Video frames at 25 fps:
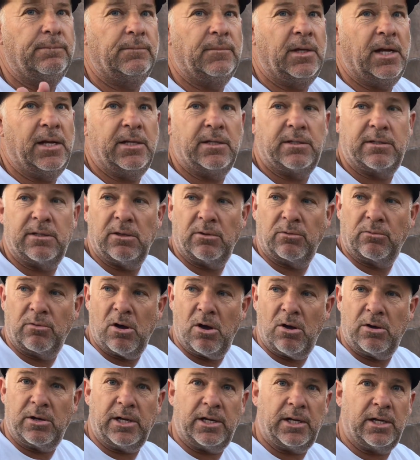and he still
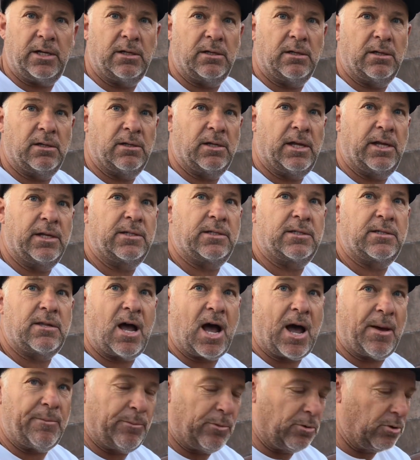rode. He didn't like
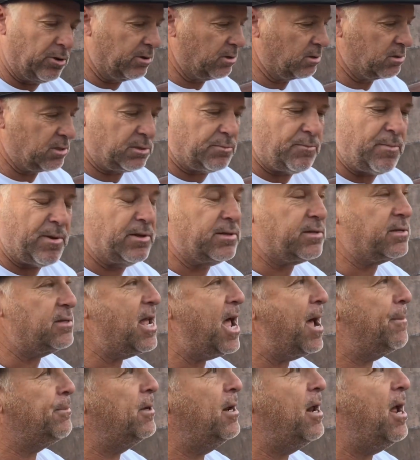stop. Board snapped
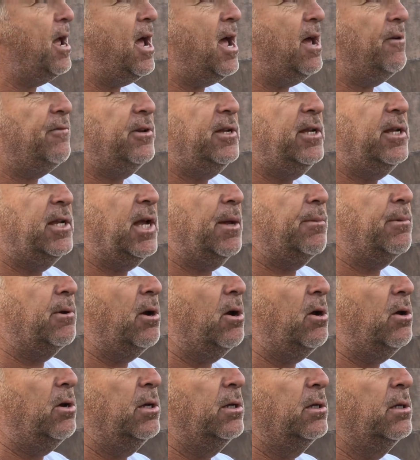in half and he kept
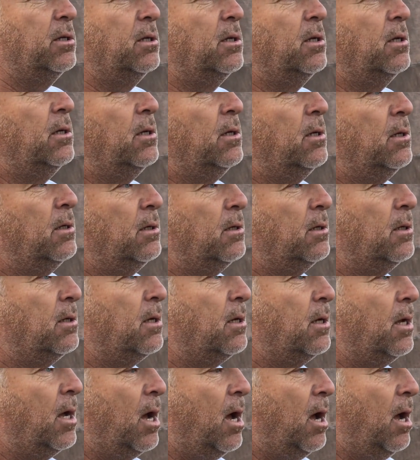going.
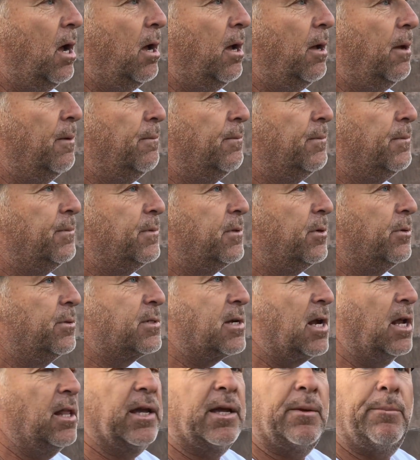Um, so it's
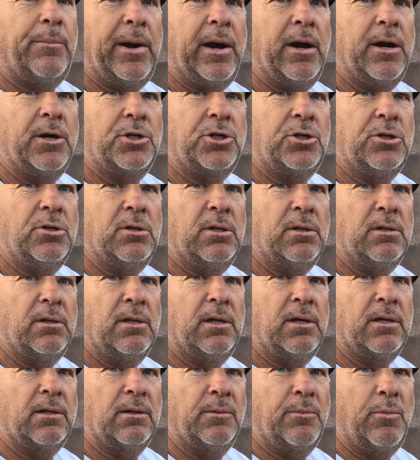kind of like a parachute.
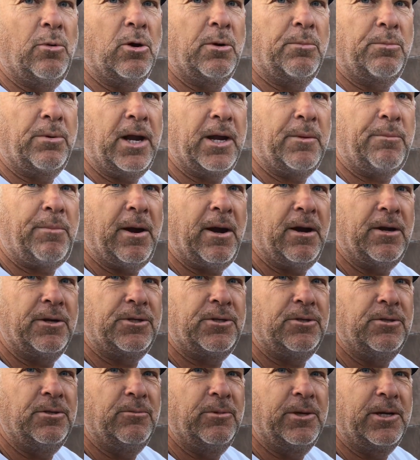Board break
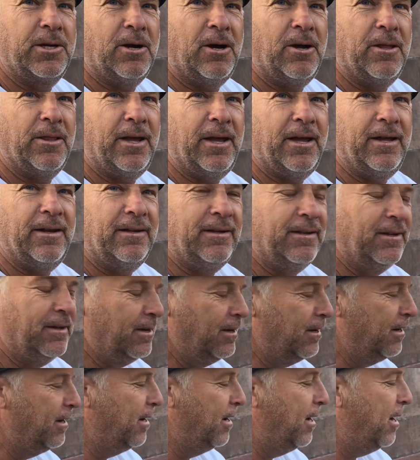parachute, we call that.
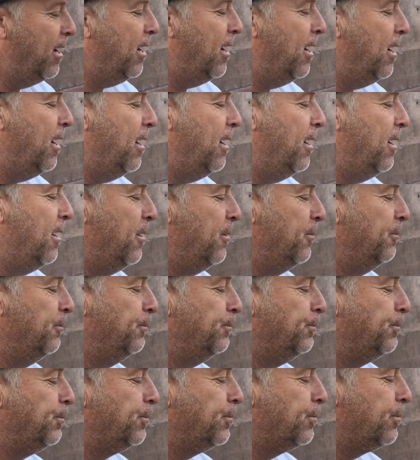Um,
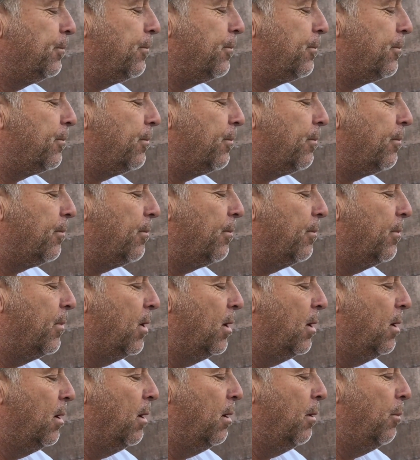
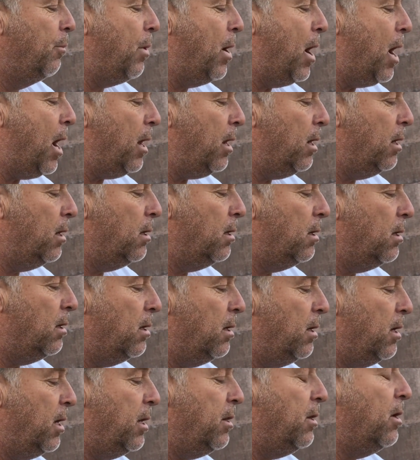but
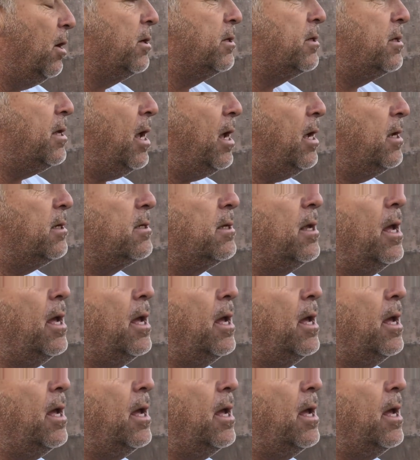in those days,